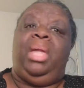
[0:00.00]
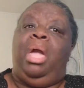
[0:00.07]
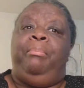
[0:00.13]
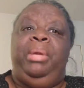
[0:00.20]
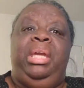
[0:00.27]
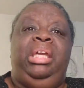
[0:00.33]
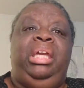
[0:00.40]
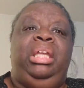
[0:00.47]
I
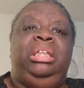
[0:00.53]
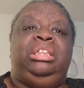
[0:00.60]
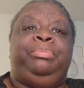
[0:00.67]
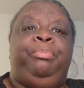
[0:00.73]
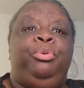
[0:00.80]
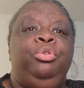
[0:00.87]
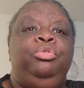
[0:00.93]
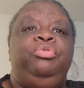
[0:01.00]
mean, it is
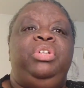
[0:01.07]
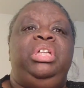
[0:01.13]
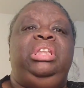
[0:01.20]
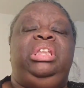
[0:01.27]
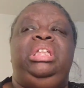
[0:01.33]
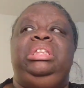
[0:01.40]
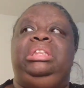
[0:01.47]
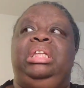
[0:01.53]

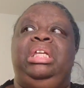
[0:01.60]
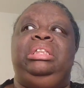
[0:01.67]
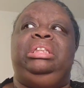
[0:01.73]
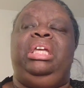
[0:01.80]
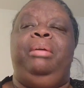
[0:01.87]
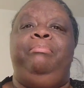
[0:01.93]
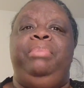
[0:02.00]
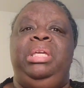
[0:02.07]
proven. These things
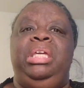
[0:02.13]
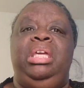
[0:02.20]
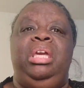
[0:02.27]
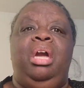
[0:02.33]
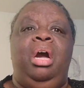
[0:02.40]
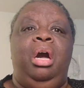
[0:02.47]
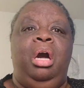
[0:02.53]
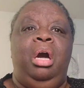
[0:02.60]
can
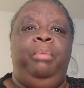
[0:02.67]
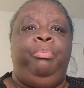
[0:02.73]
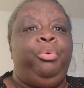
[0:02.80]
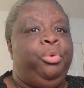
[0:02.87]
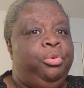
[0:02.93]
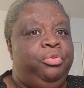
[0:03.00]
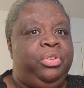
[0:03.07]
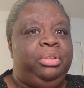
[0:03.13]
be
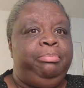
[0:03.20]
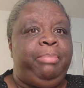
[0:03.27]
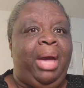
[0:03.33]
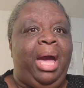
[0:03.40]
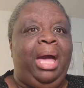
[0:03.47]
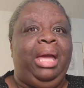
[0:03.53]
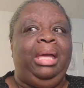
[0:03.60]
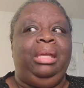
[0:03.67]
proven
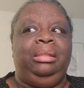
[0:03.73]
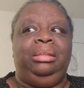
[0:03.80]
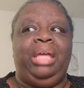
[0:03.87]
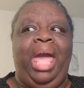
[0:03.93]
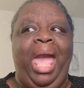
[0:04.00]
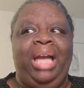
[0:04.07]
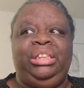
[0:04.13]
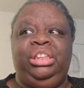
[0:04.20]
by
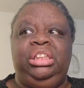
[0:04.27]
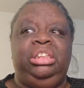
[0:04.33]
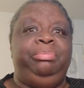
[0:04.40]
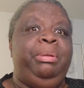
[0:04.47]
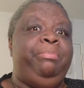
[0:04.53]
the actions.